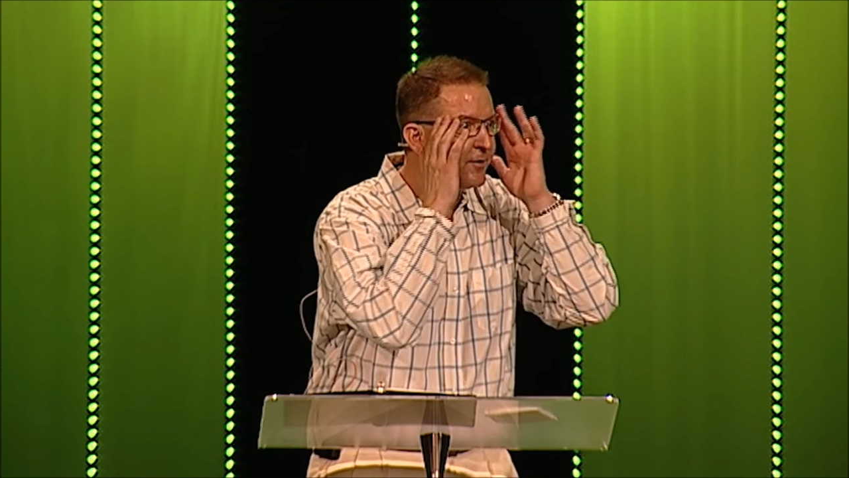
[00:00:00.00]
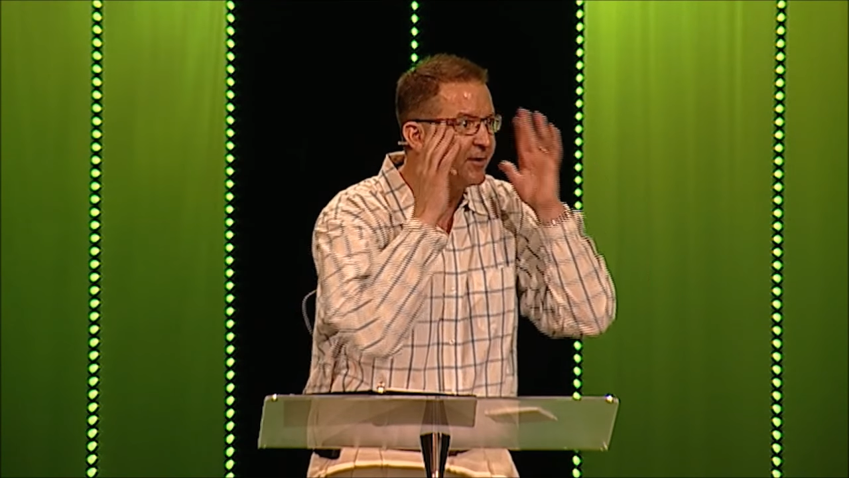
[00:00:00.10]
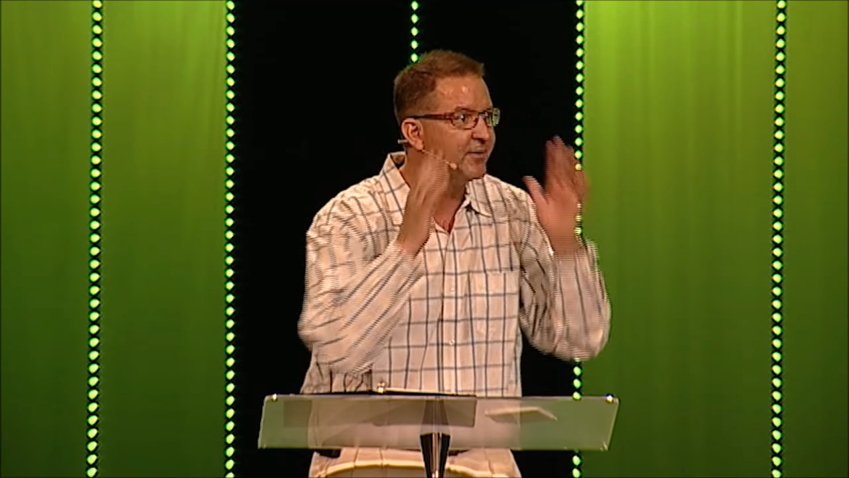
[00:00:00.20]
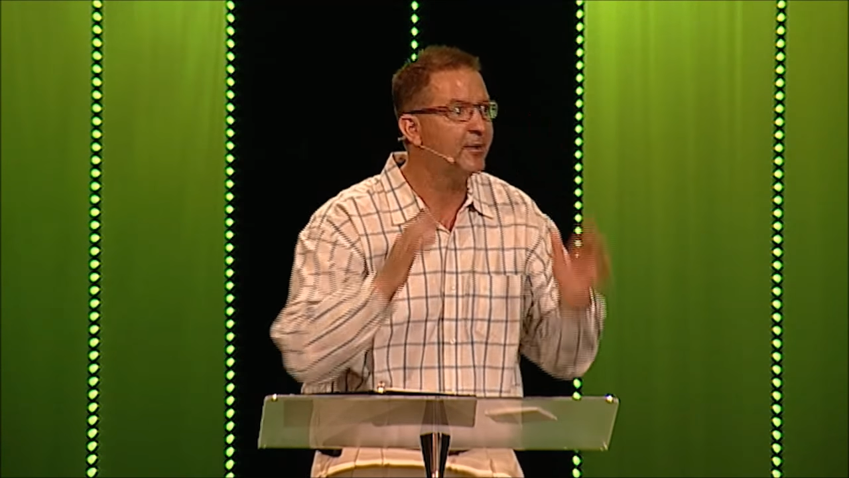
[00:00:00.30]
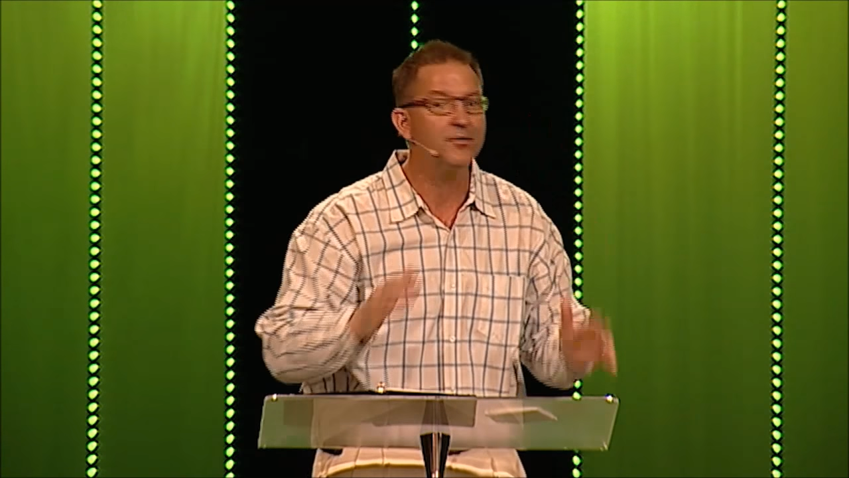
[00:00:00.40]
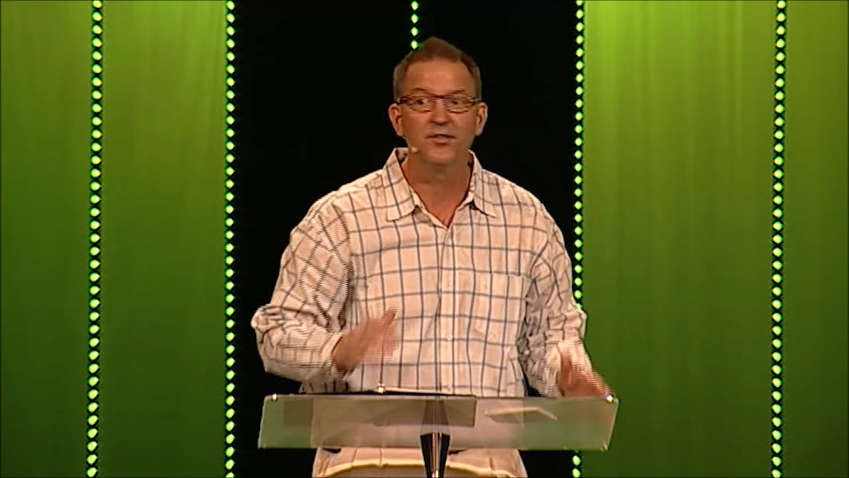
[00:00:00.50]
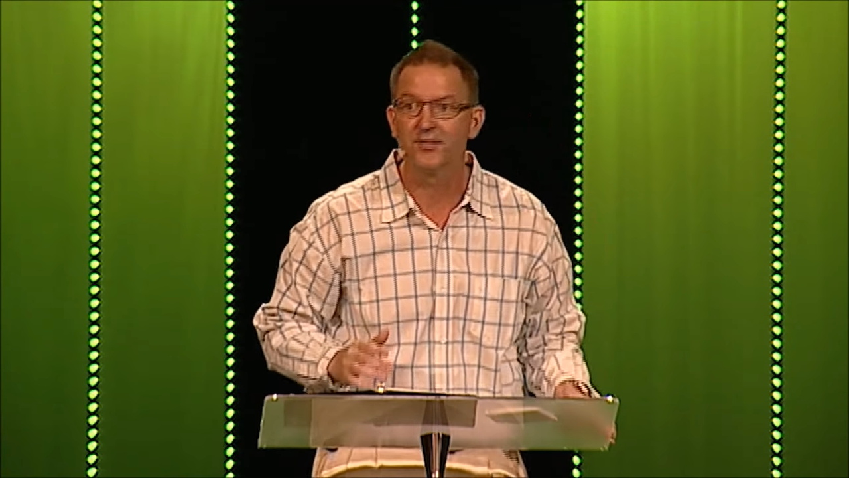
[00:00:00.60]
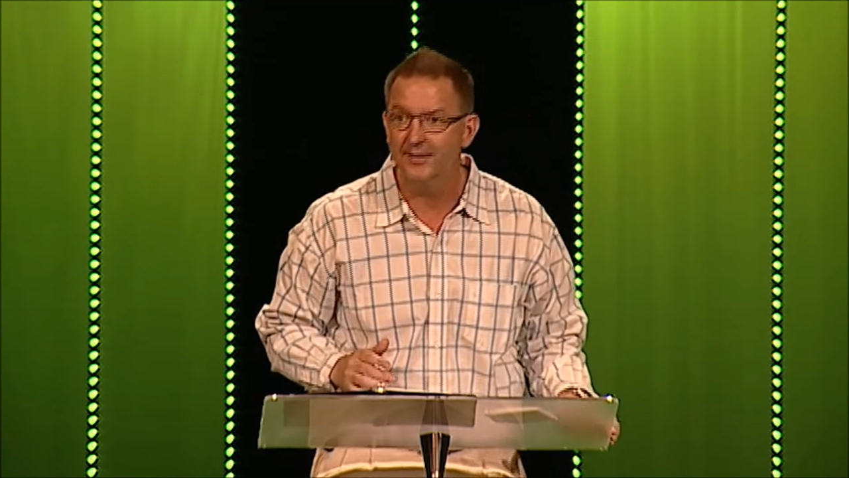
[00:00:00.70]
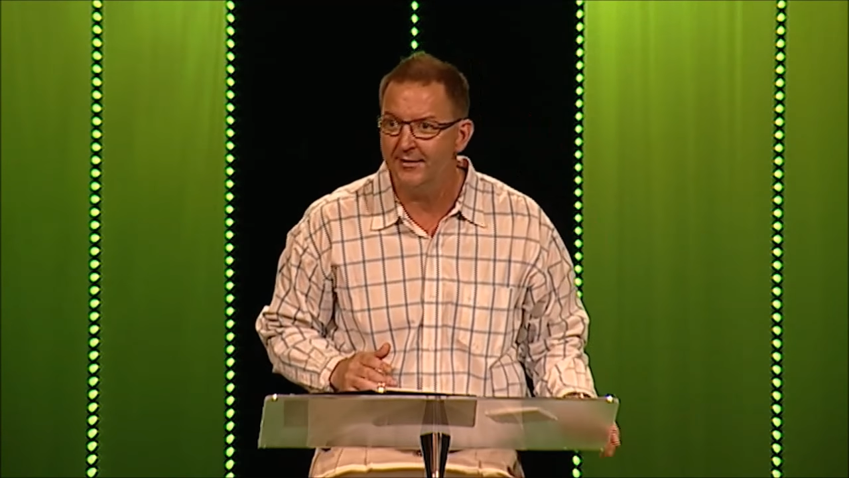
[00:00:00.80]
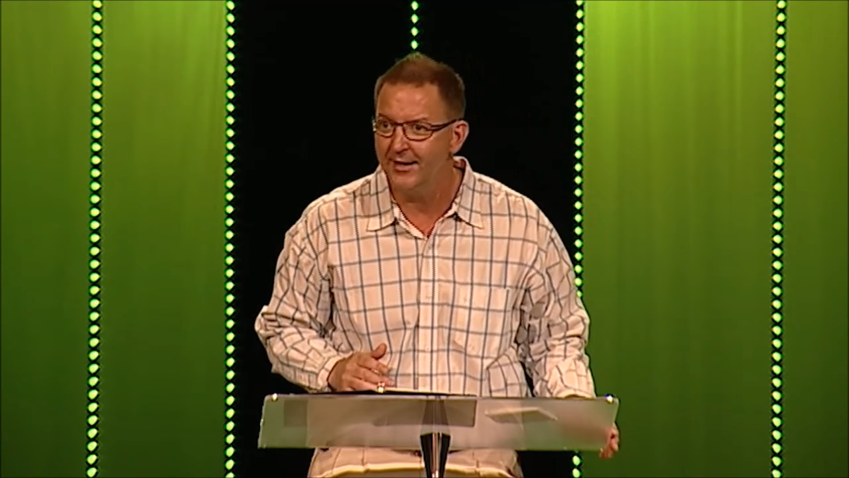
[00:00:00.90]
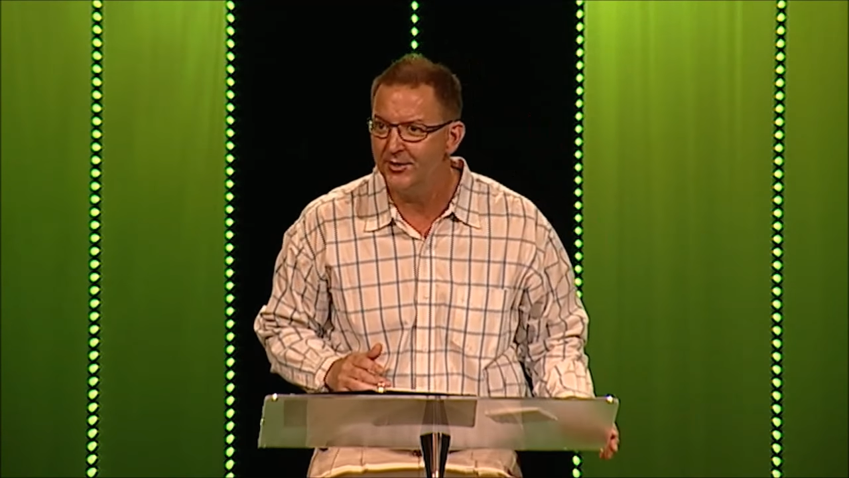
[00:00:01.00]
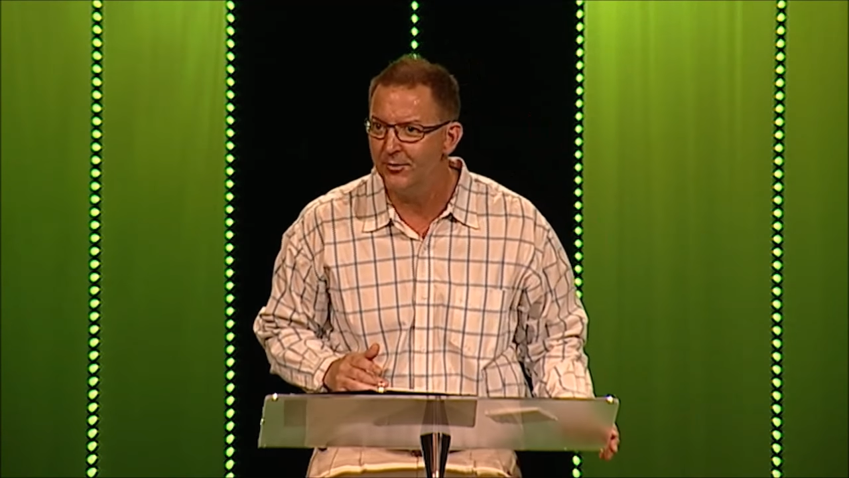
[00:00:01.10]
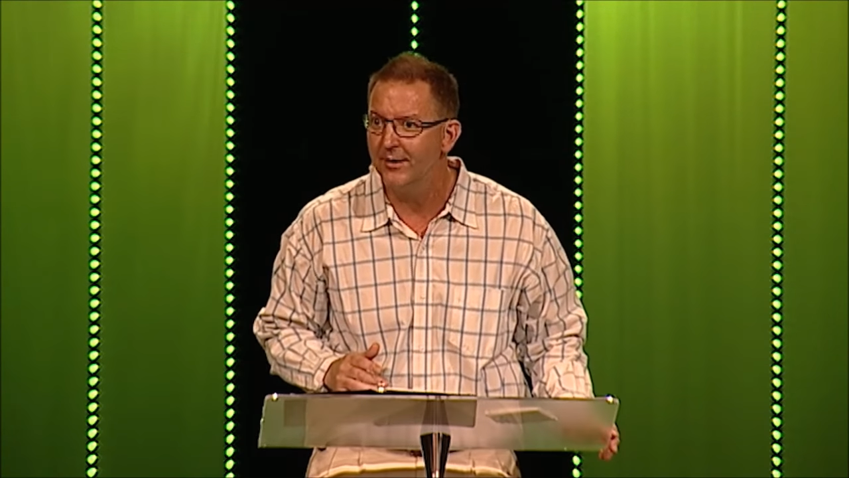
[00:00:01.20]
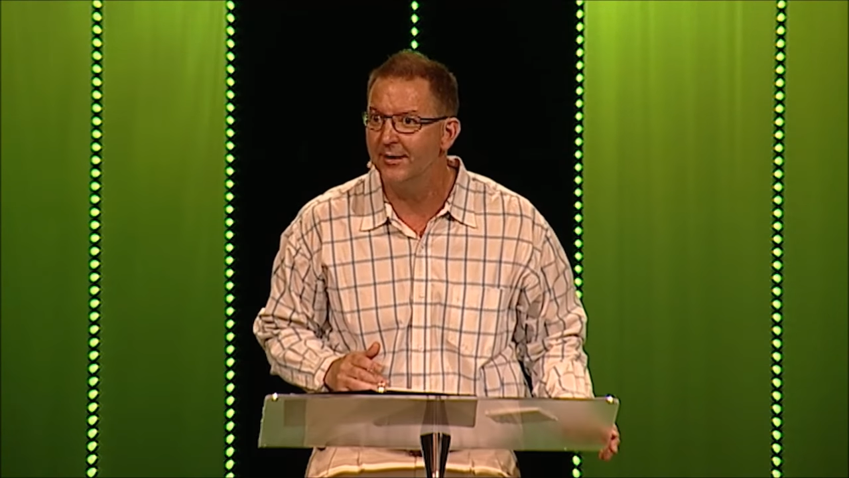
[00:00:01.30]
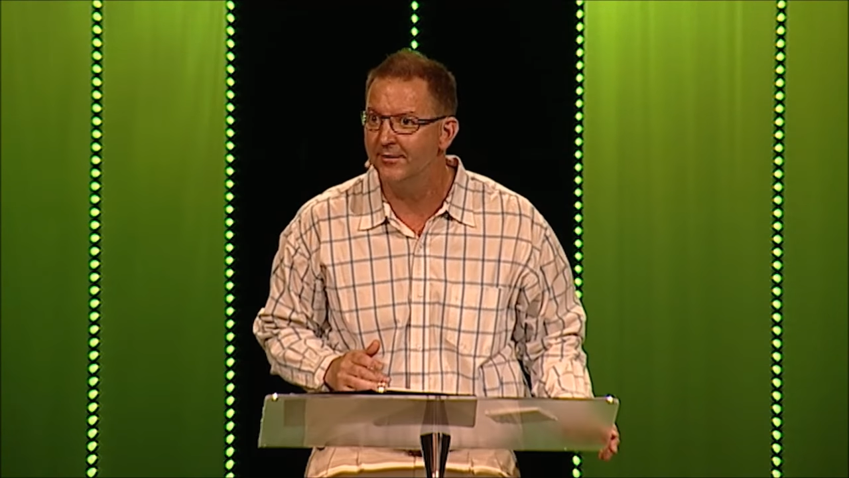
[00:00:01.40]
is that there is a sin nature in